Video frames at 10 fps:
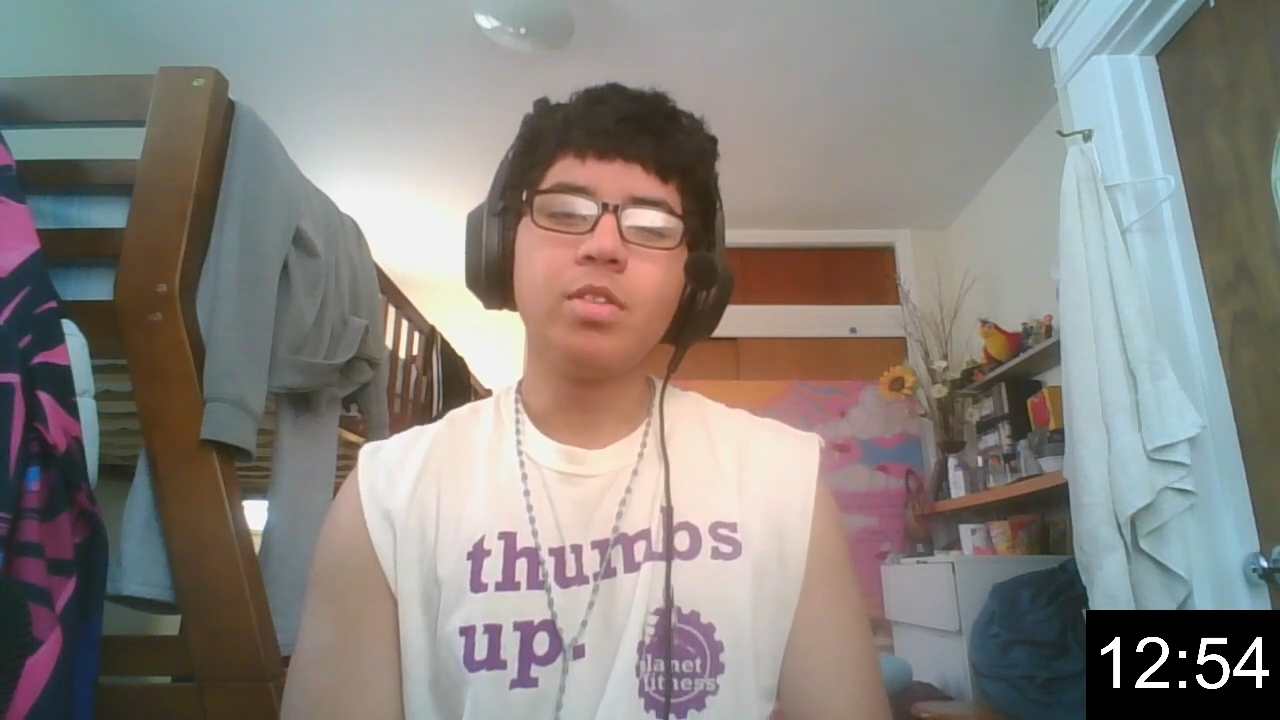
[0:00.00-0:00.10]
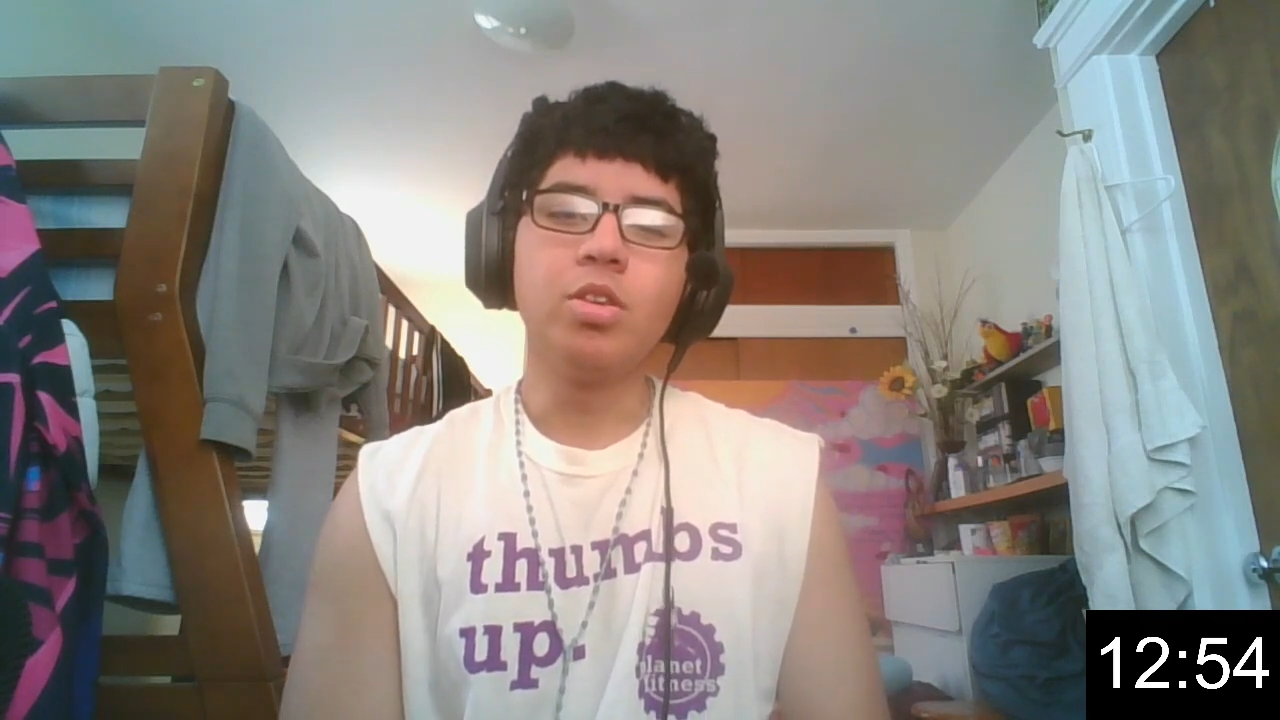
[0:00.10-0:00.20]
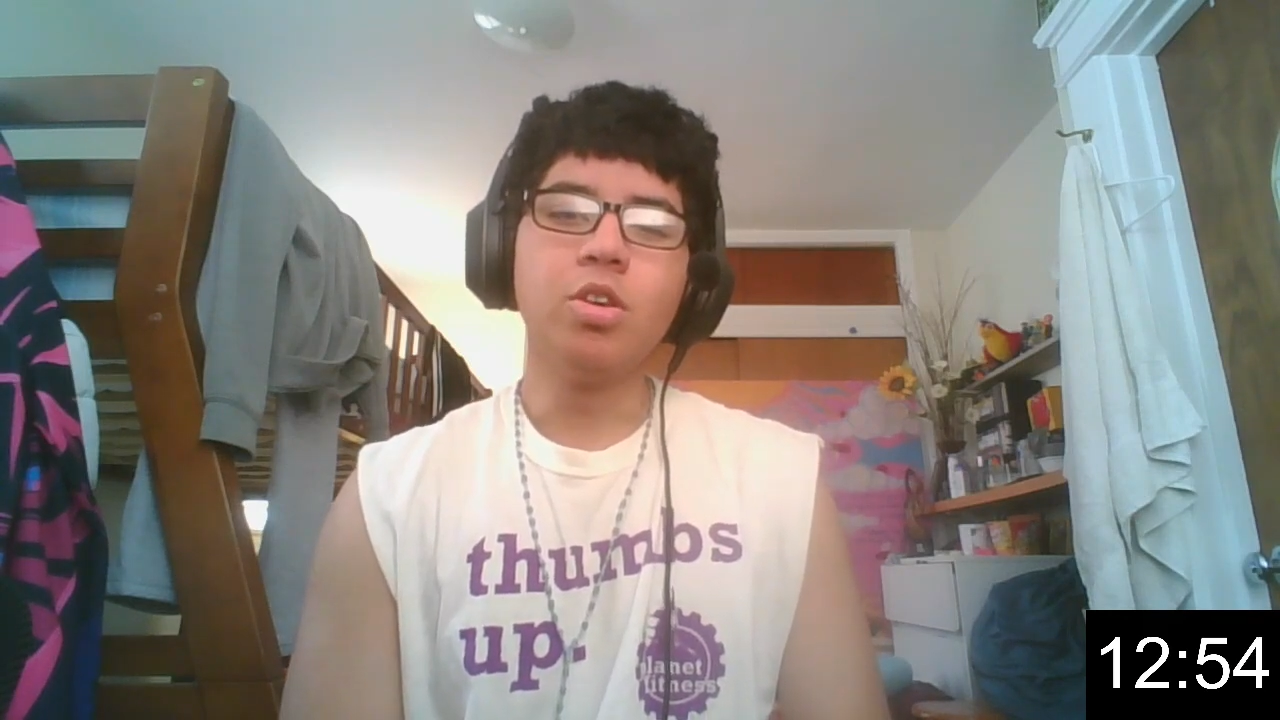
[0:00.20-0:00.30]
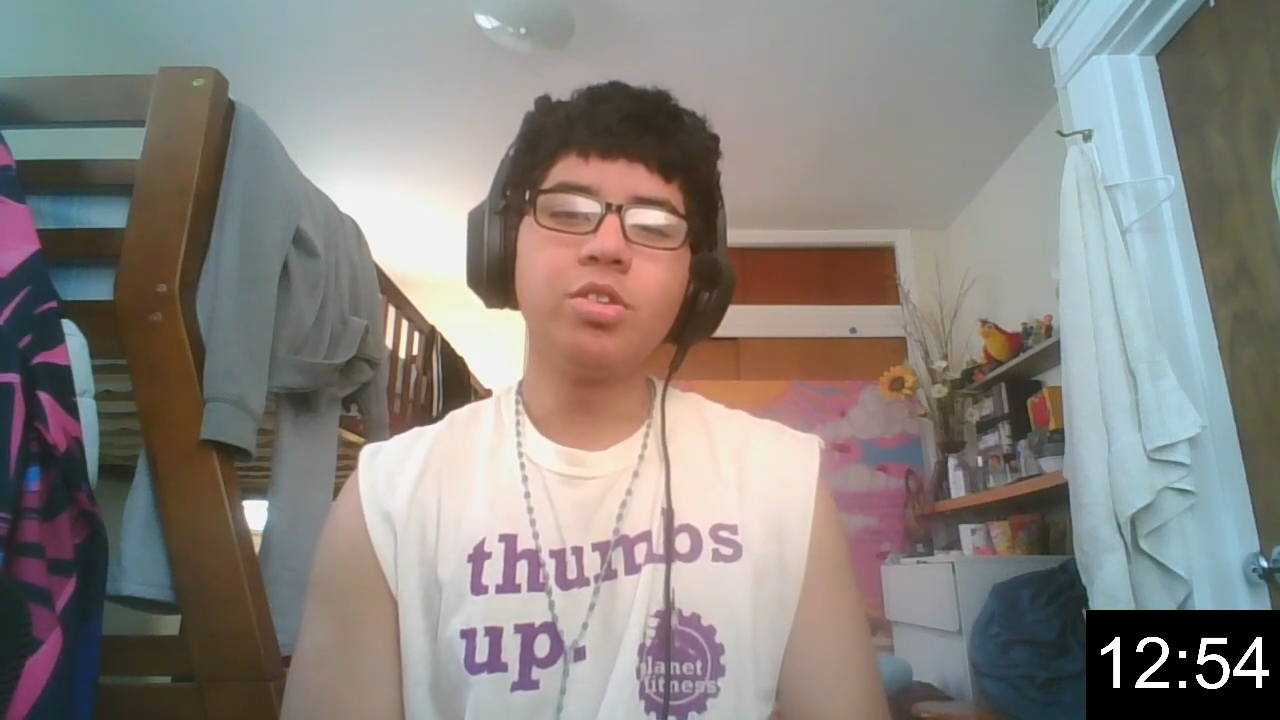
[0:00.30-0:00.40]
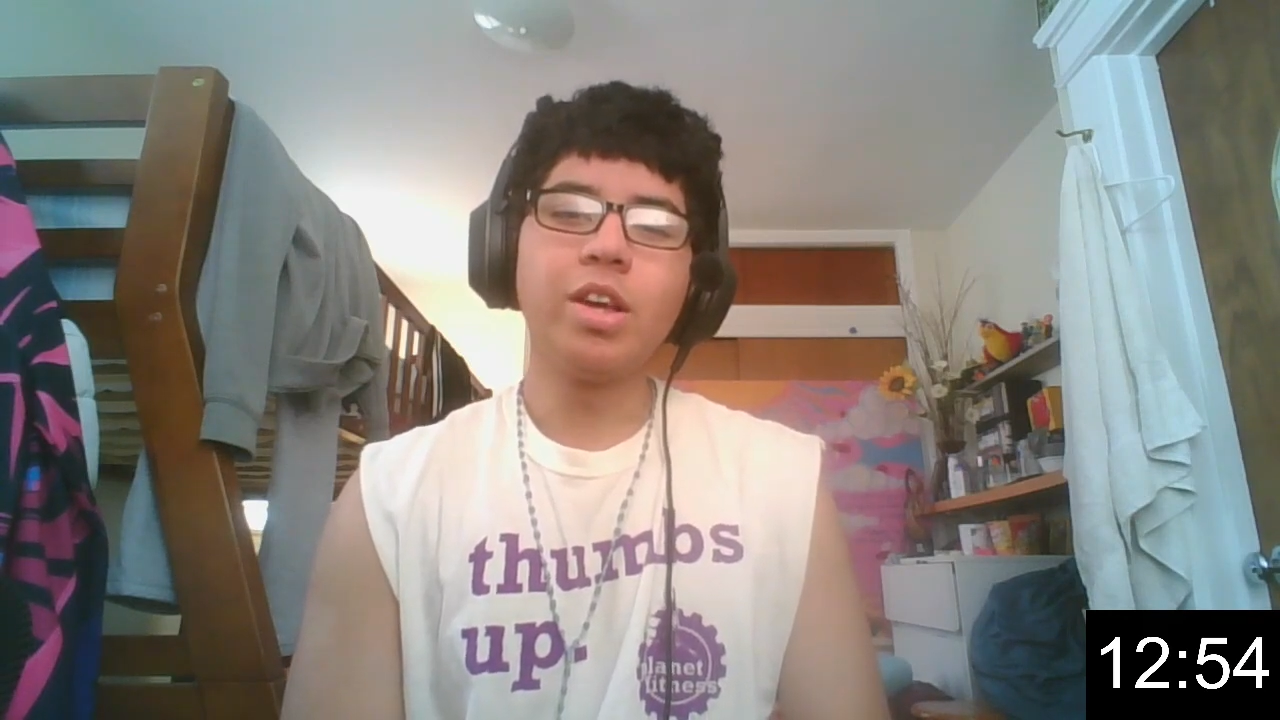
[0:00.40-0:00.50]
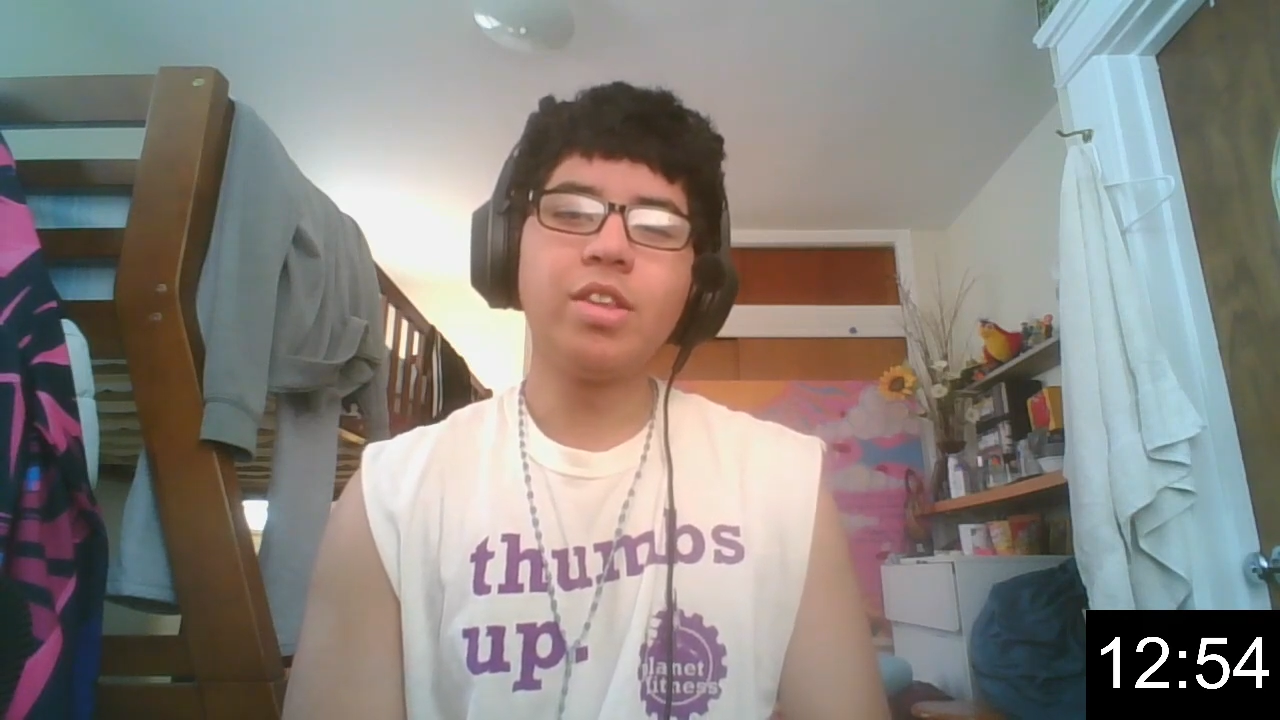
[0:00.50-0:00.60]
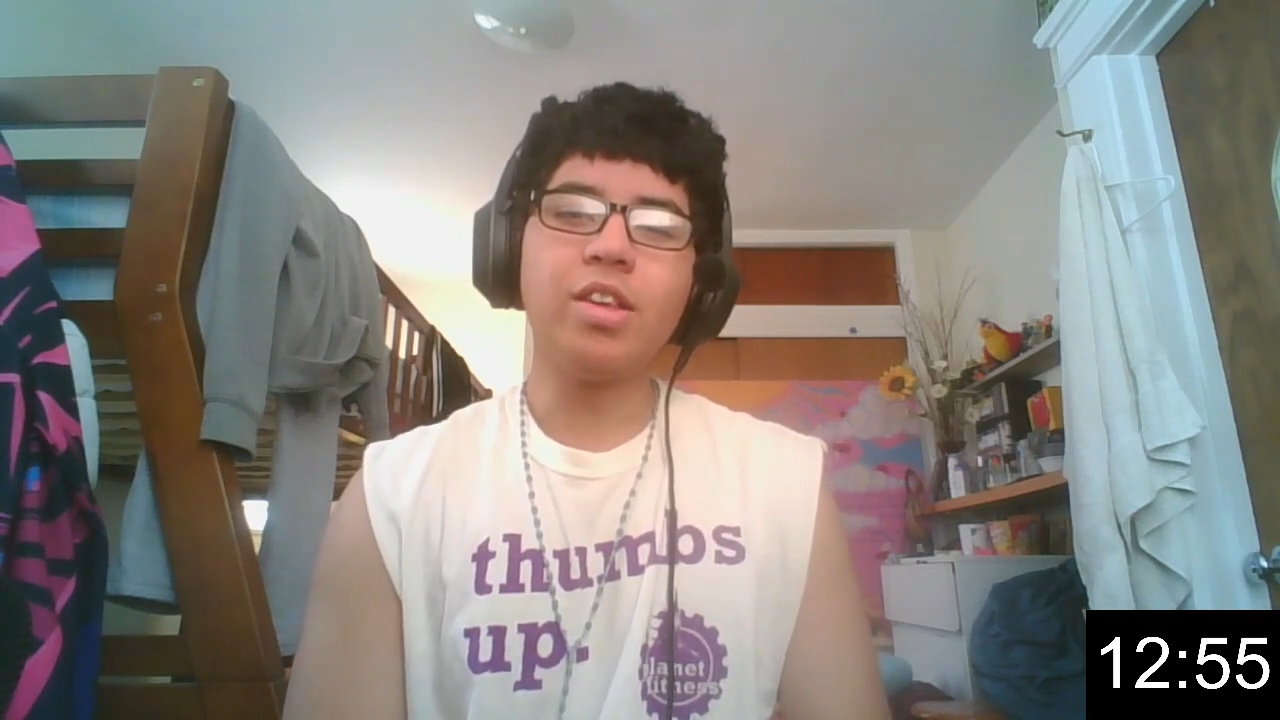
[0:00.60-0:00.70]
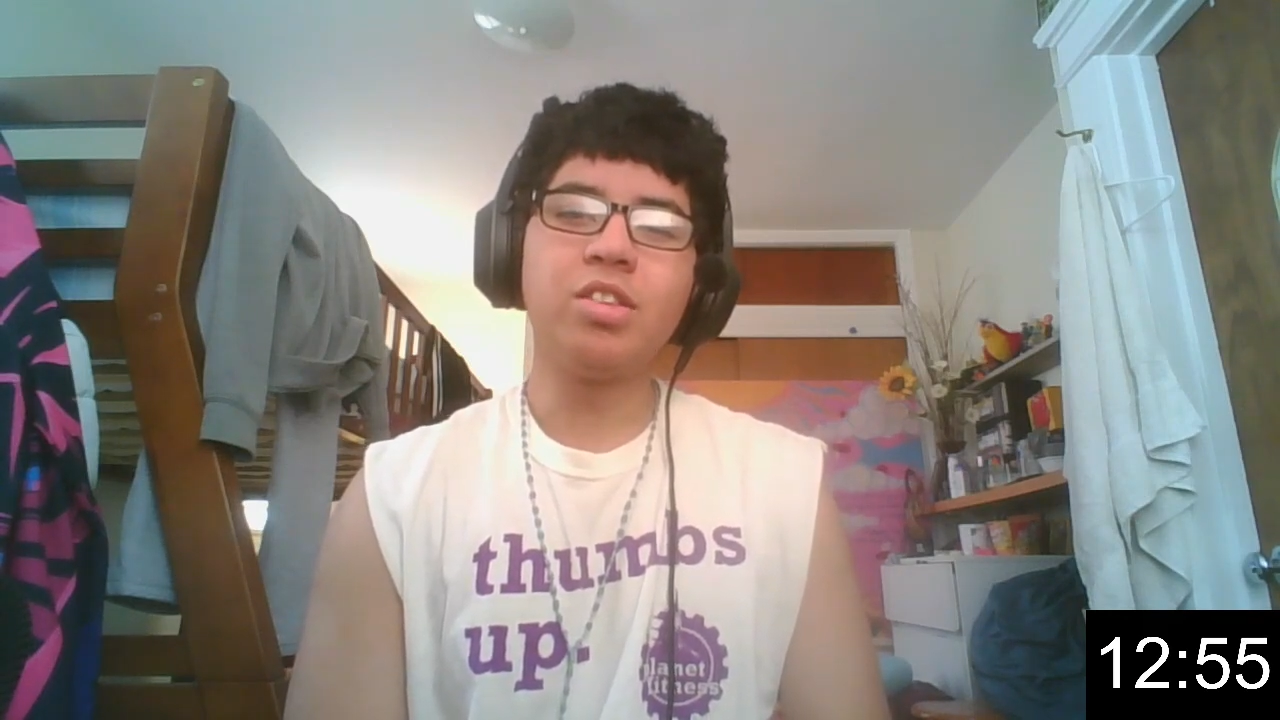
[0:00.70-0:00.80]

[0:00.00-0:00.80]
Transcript: Yo, it's like that